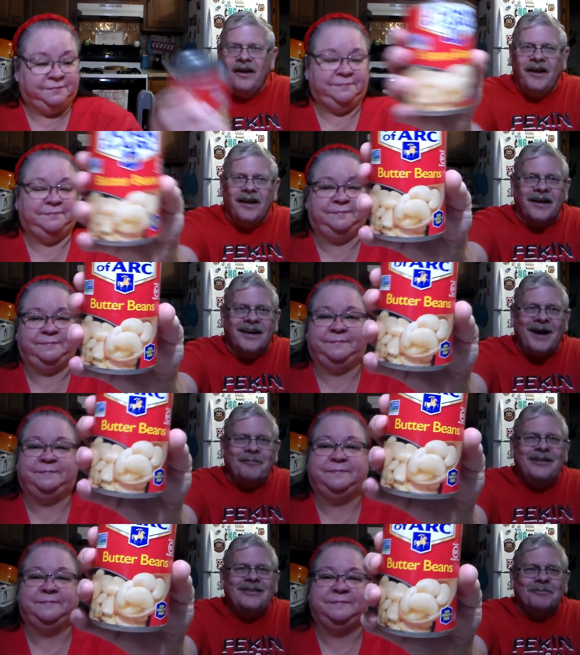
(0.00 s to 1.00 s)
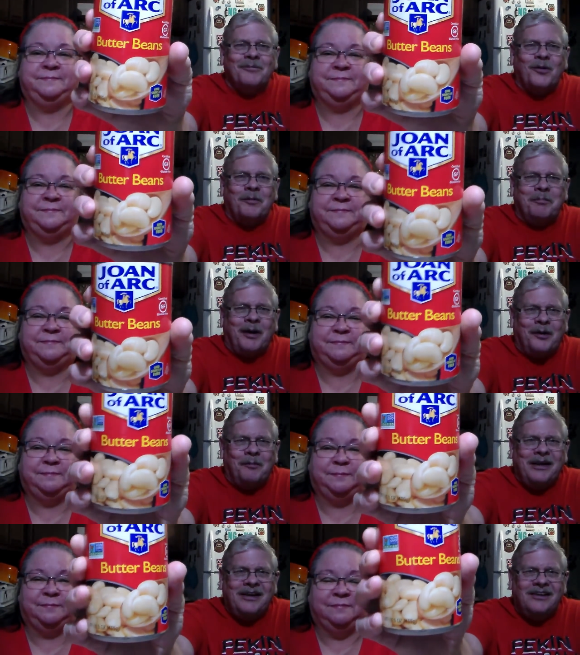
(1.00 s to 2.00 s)
Speaker 1: Mm-hmm. Got me some more
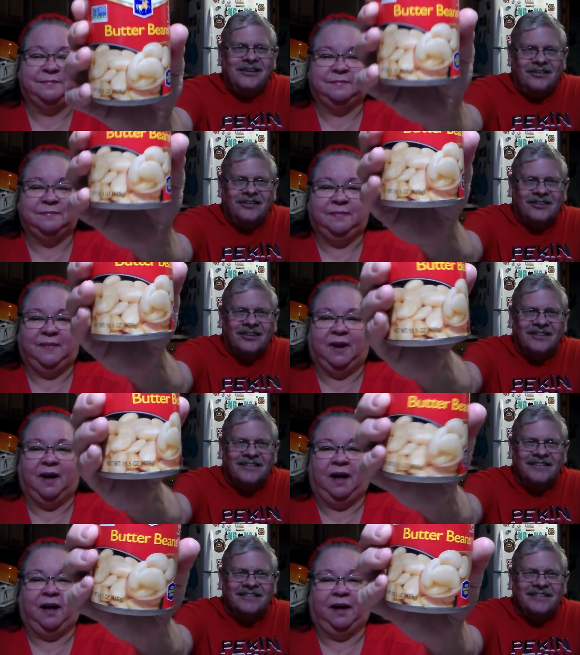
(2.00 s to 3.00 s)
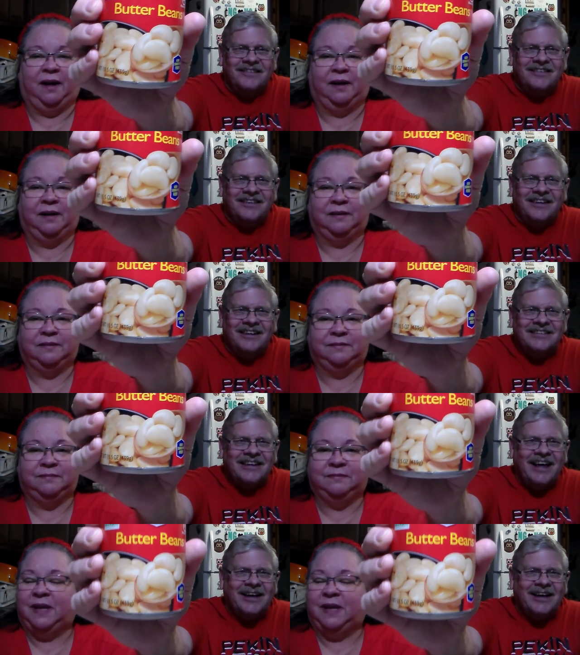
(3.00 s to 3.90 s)
butter beans. She doesn't